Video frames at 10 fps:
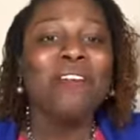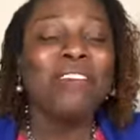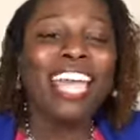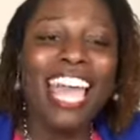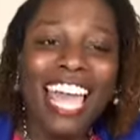
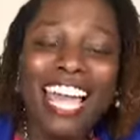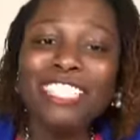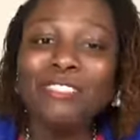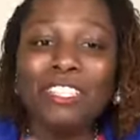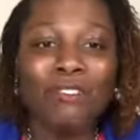
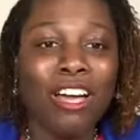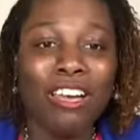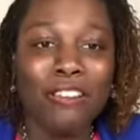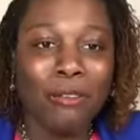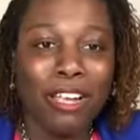Casually fall
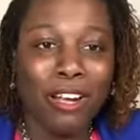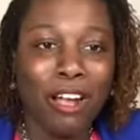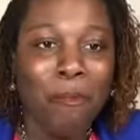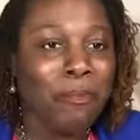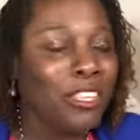off the
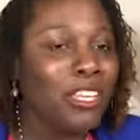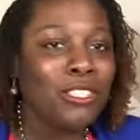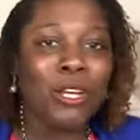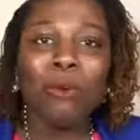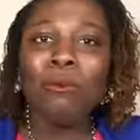radar.
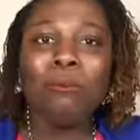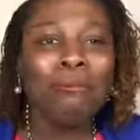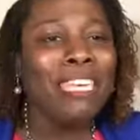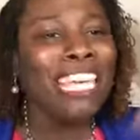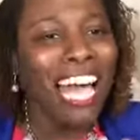So
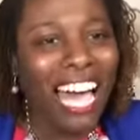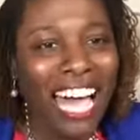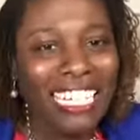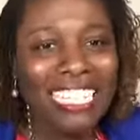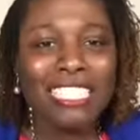be
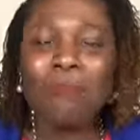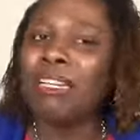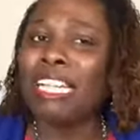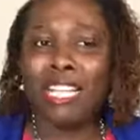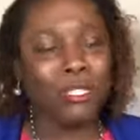honest, but
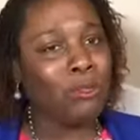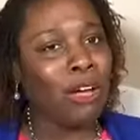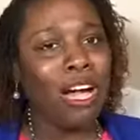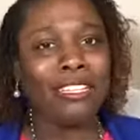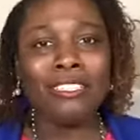not too
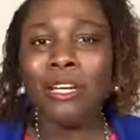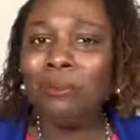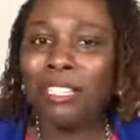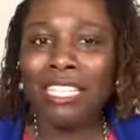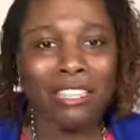honest.
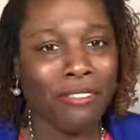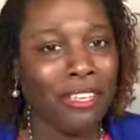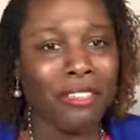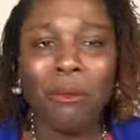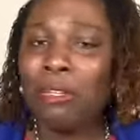Don't
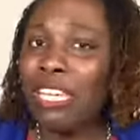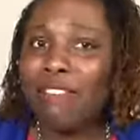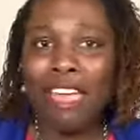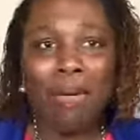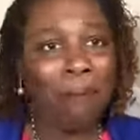give
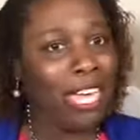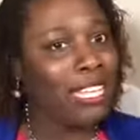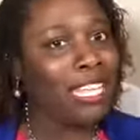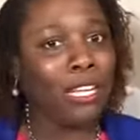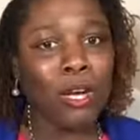that man
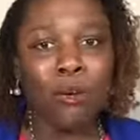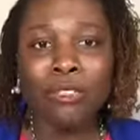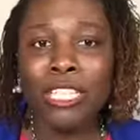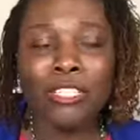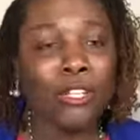that long
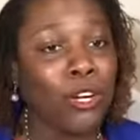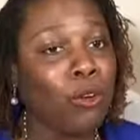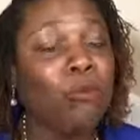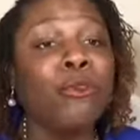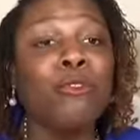list, girl.
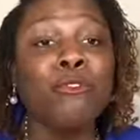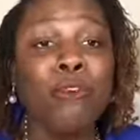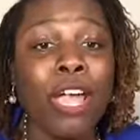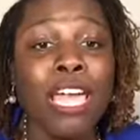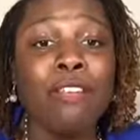
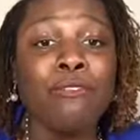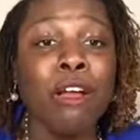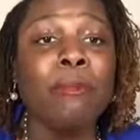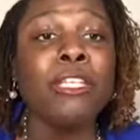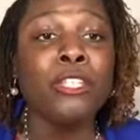Refrain
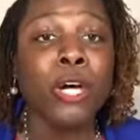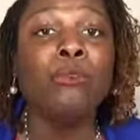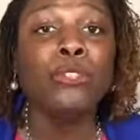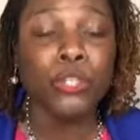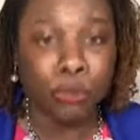from it.
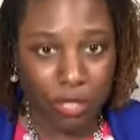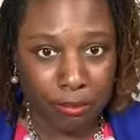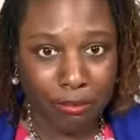Don't do it.